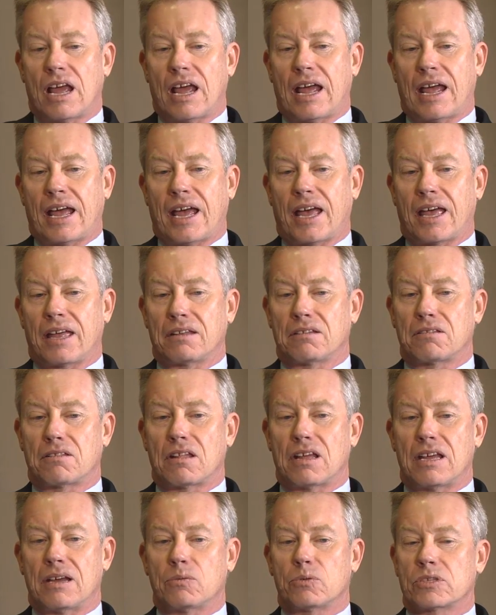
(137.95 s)
And
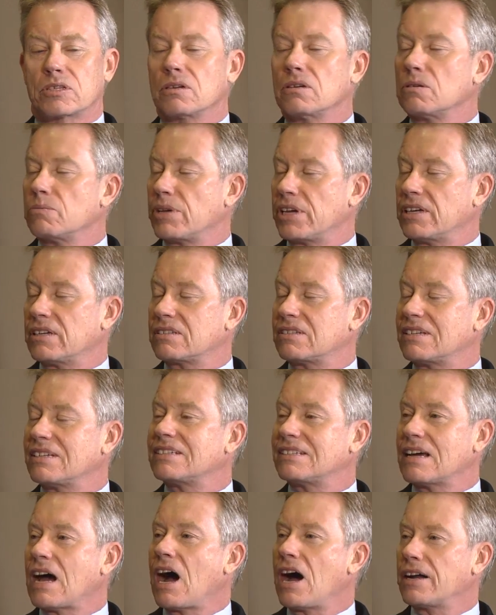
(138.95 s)
it was going to be a
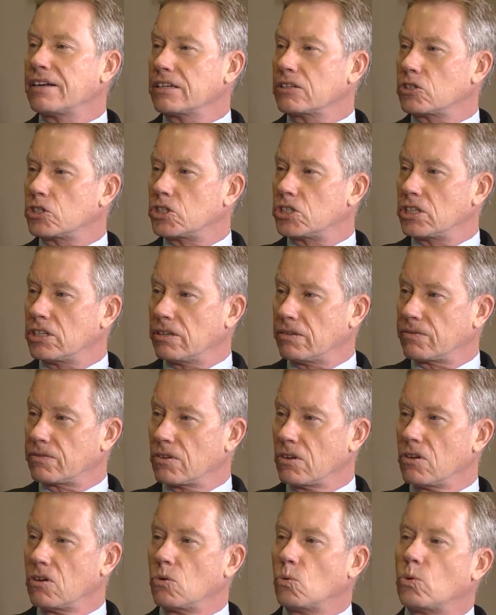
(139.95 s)
tectonic
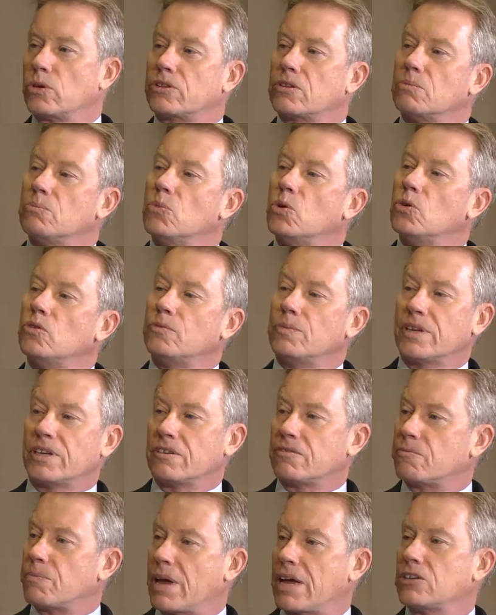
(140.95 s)
shift with the movement
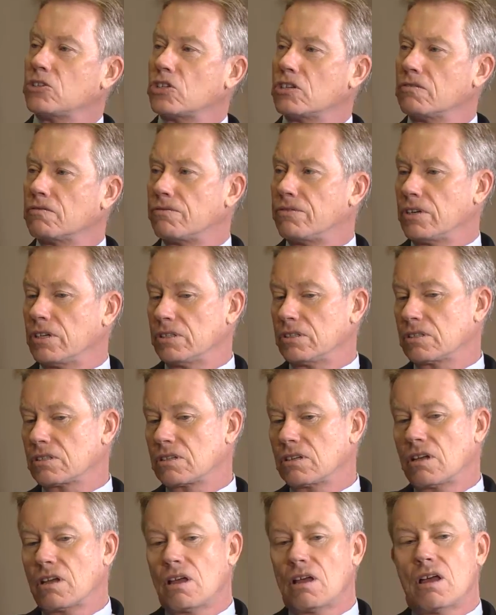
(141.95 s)
of pension funds.